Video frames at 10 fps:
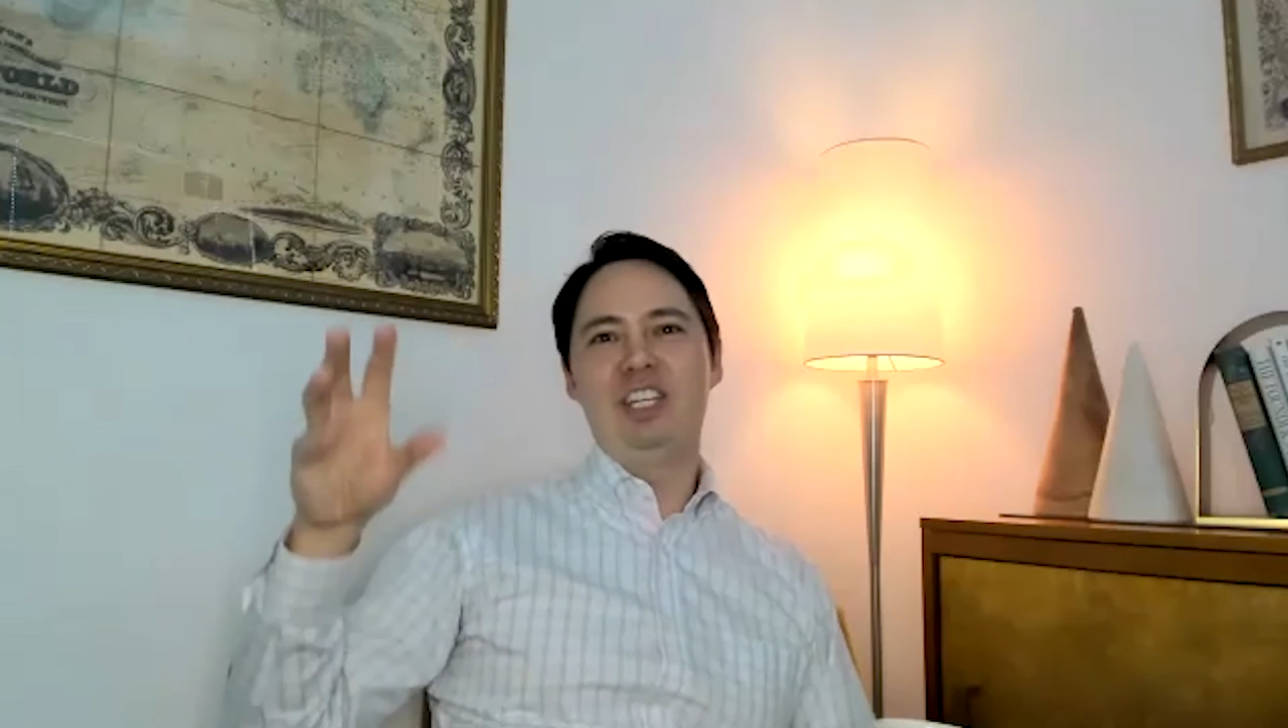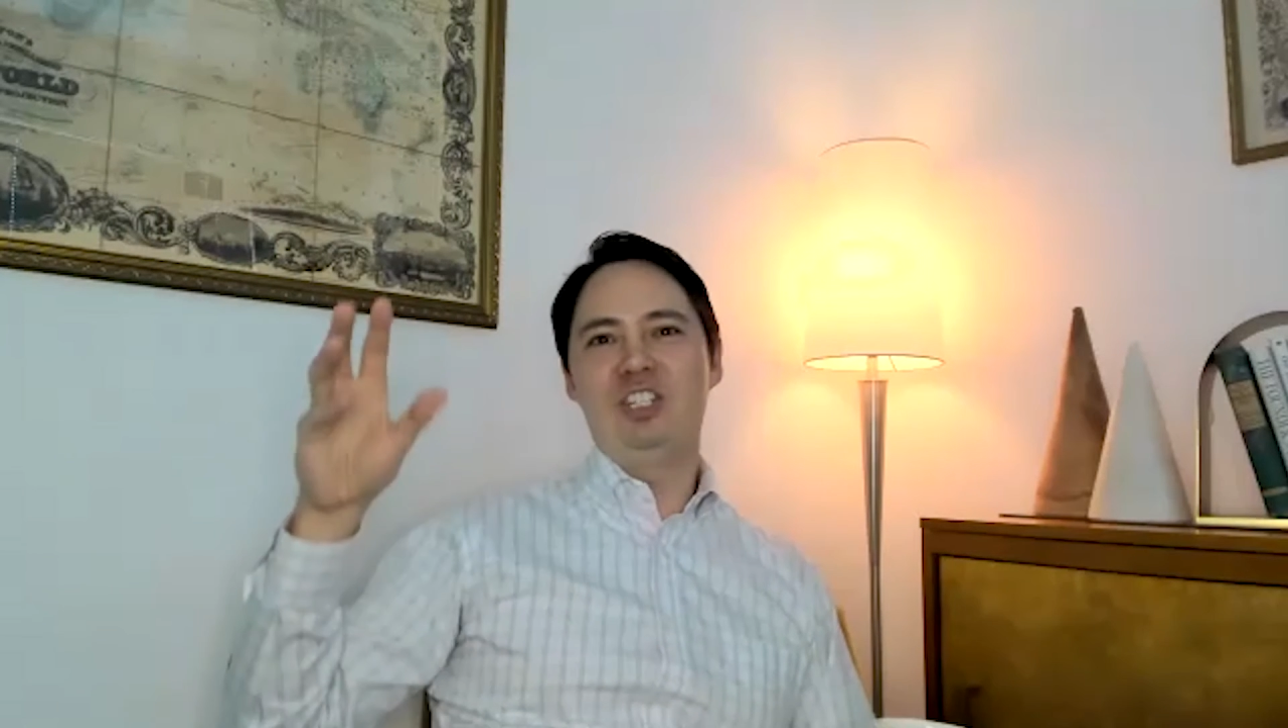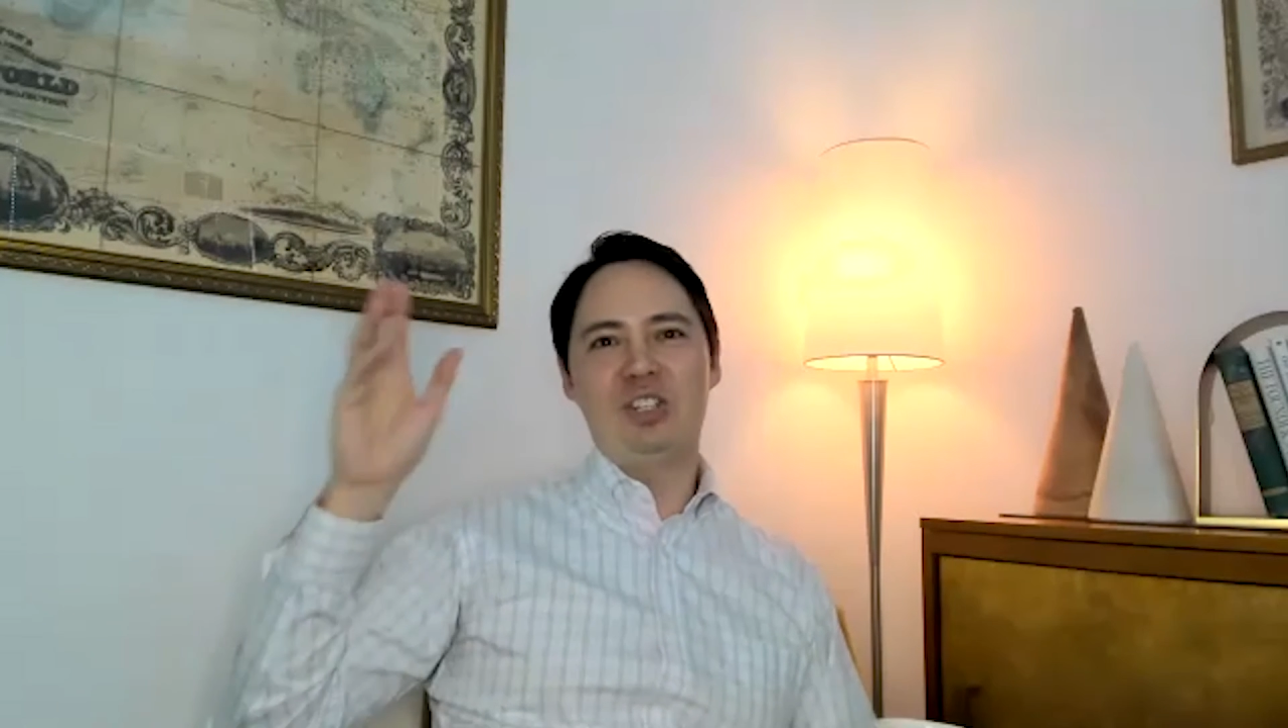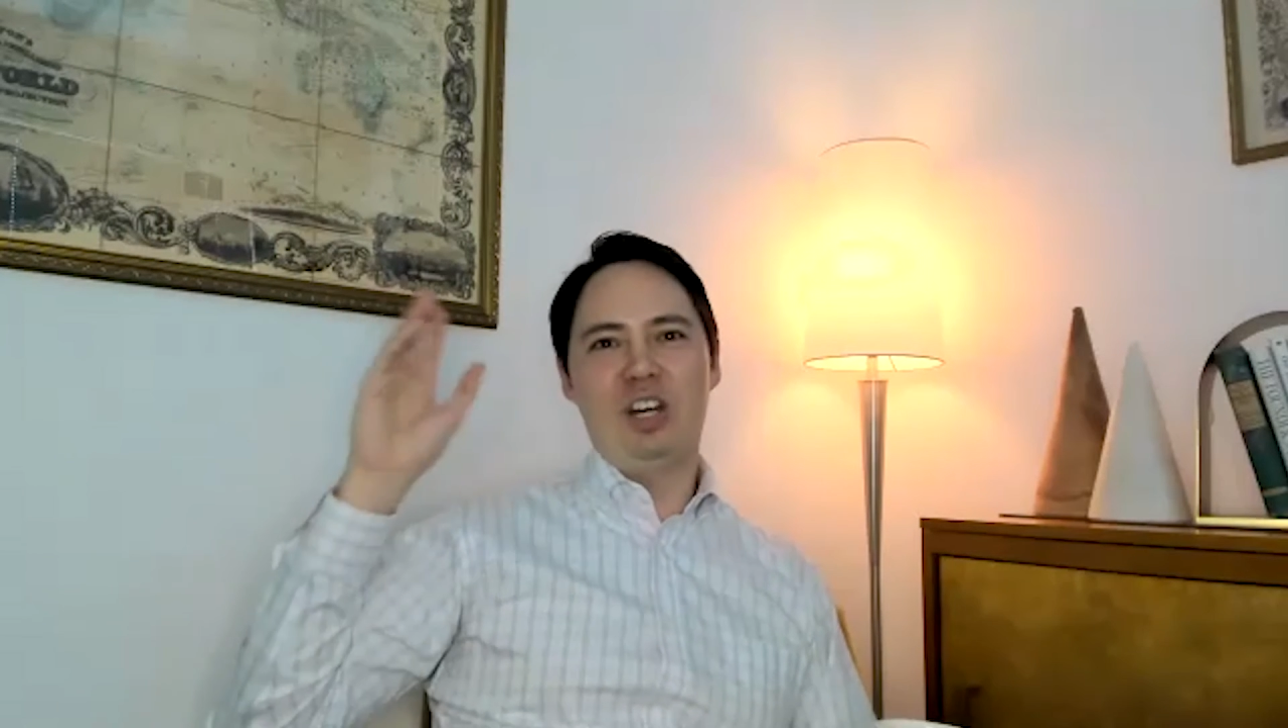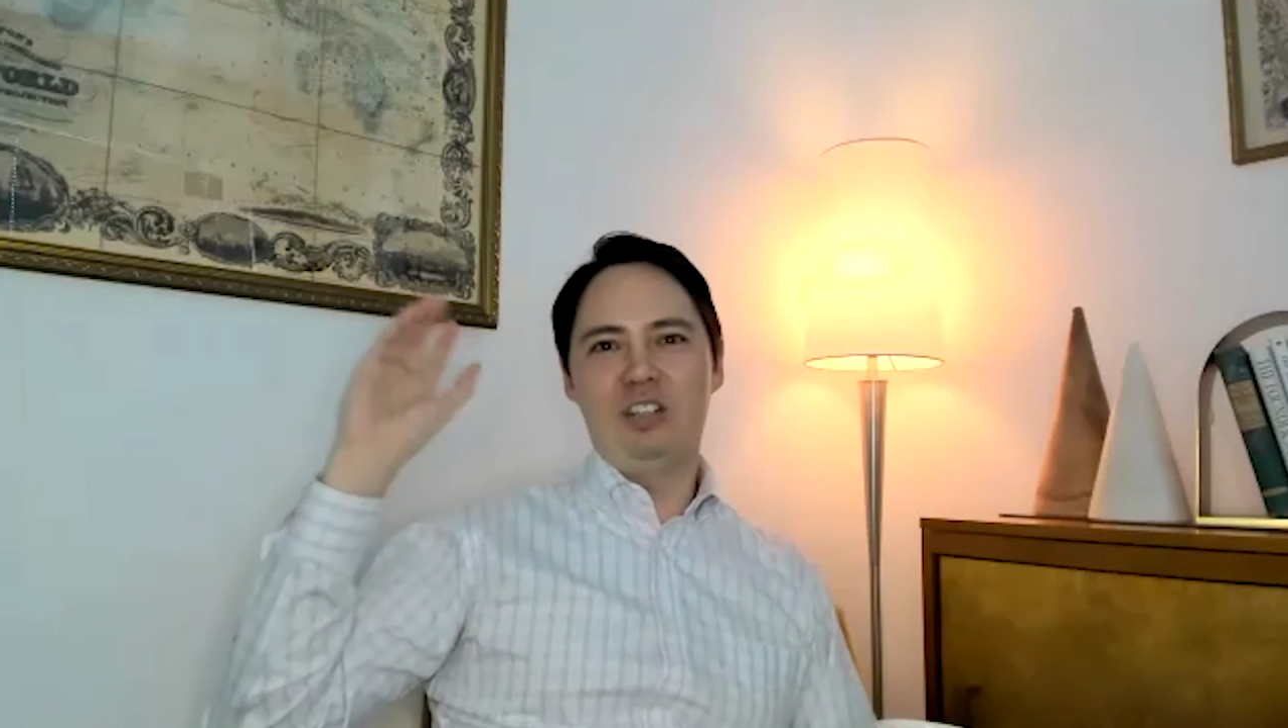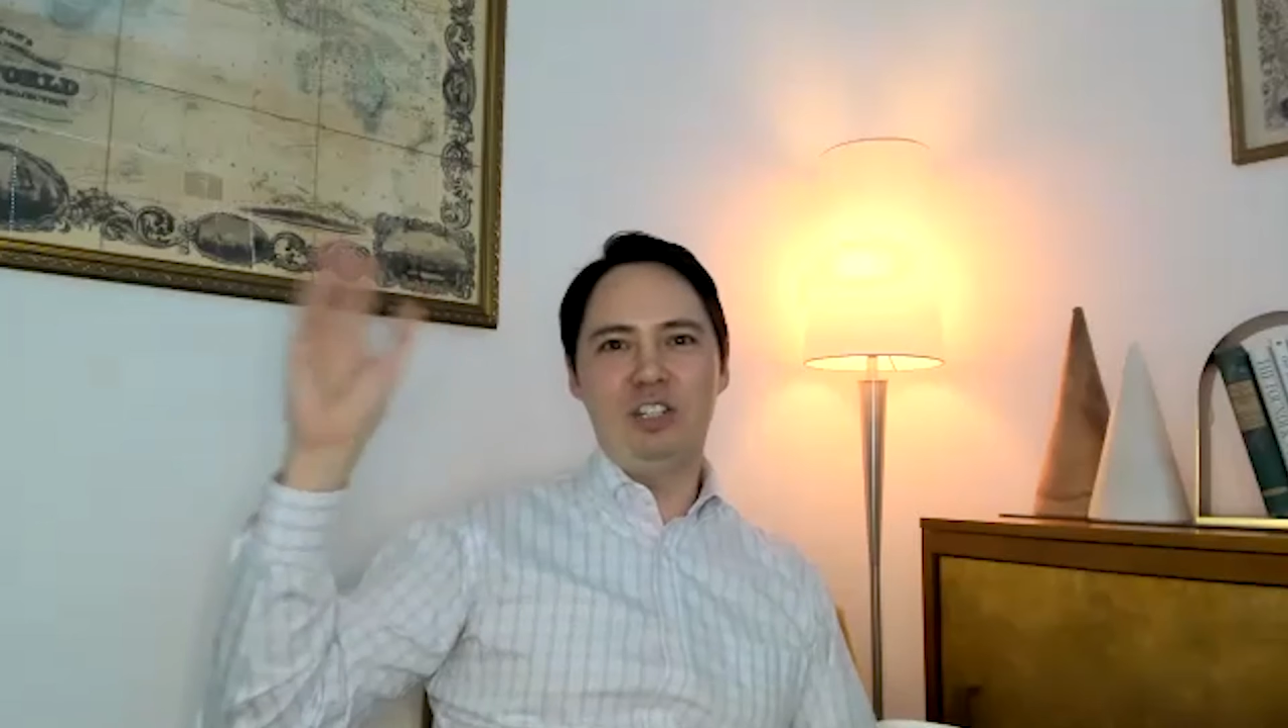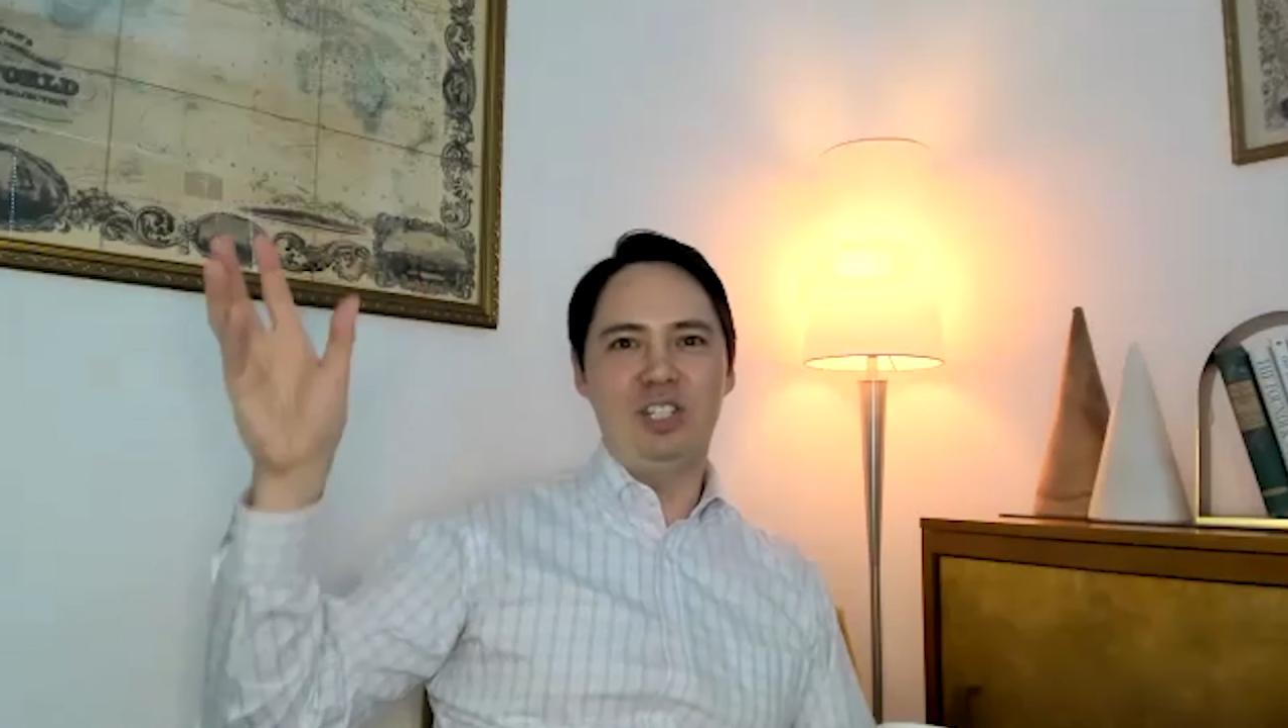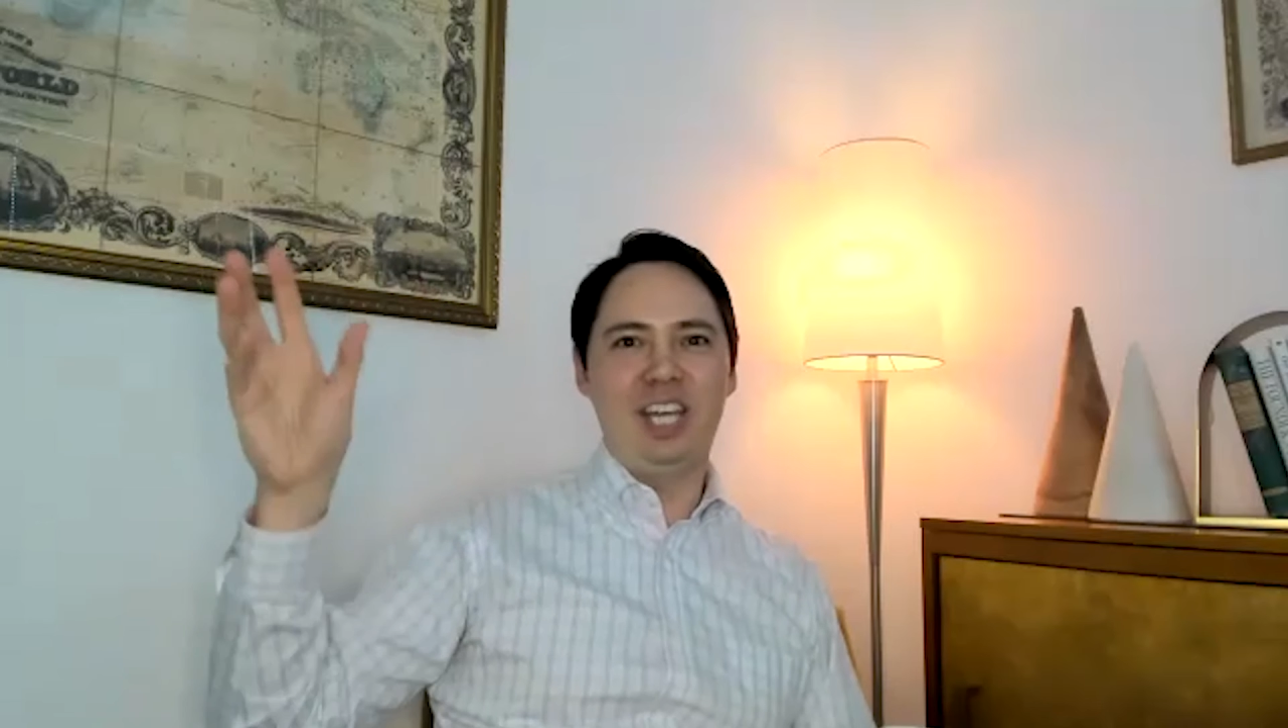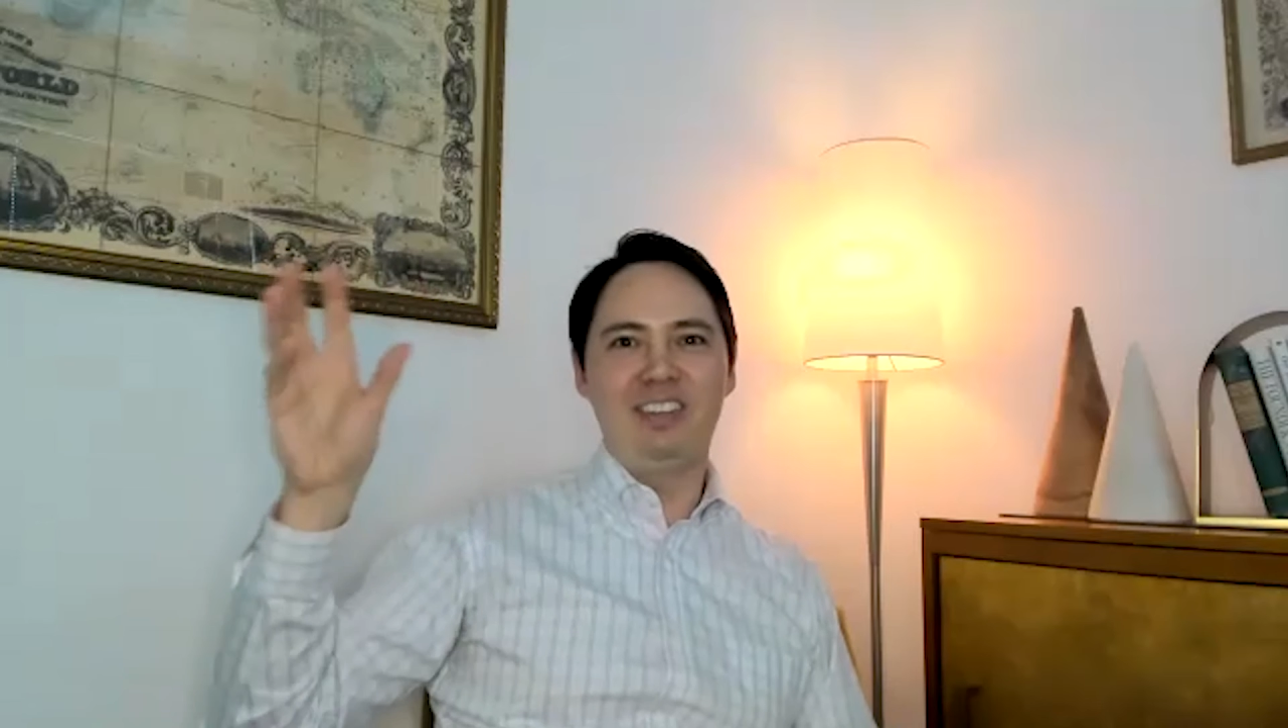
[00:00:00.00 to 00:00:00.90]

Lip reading: just understand